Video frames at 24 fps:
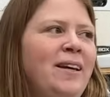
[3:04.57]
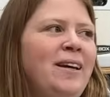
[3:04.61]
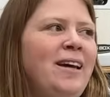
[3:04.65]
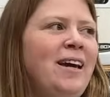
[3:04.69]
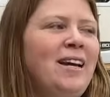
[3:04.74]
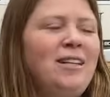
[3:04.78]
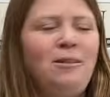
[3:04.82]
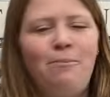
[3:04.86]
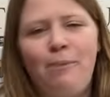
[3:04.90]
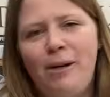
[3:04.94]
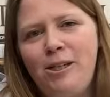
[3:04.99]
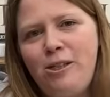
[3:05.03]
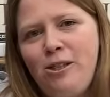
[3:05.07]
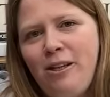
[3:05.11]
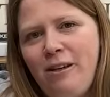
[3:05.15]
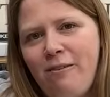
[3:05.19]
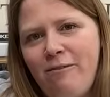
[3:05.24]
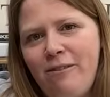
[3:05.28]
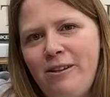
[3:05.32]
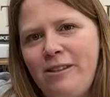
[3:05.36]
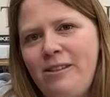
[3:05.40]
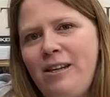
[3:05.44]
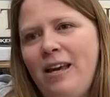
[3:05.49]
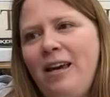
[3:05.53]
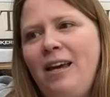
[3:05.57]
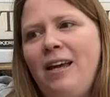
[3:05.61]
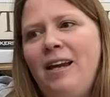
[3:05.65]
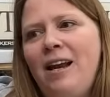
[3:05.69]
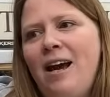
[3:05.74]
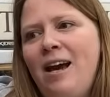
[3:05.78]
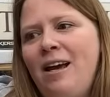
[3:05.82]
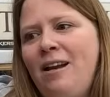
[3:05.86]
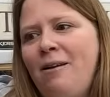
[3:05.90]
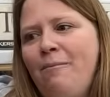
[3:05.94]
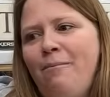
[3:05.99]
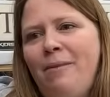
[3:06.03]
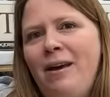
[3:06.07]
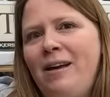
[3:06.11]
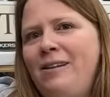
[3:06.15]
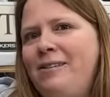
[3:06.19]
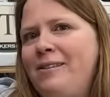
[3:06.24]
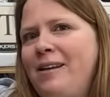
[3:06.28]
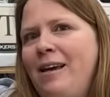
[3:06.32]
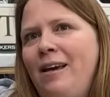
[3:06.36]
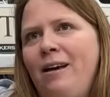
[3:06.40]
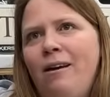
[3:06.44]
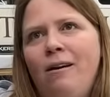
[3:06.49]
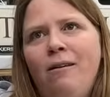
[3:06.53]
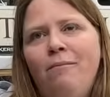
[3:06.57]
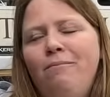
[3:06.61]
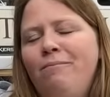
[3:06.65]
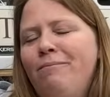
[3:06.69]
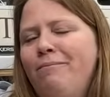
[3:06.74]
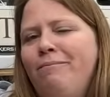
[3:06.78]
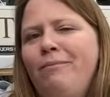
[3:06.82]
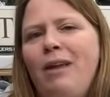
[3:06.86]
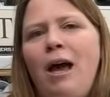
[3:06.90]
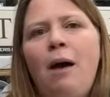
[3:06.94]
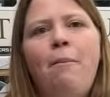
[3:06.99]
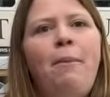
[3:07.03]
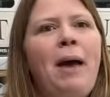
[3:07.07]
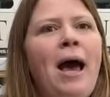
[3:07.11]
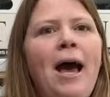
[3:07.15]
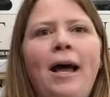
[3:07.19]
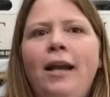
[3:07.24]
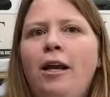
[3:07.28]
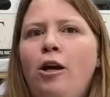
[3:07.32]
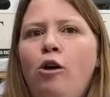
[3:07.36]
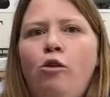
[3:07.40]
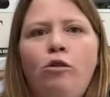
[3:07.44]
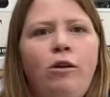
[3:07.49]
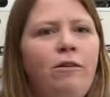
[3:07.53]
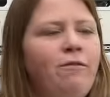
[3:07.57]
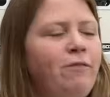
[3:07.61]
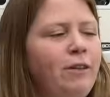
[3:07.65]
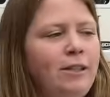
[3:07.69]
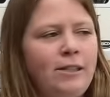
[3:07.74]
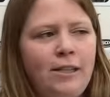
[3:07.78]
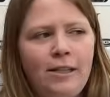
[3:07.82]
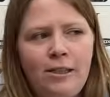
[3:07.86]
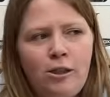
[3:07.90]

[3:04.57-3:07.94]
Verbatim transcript: especially if it's like an item that's like a Patagonia fleece.